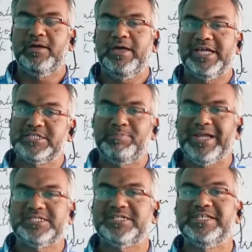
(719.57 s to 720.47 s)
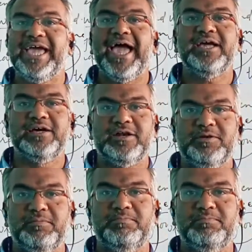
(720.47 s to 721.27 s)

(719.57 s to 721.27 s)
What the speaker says: expressed the anger,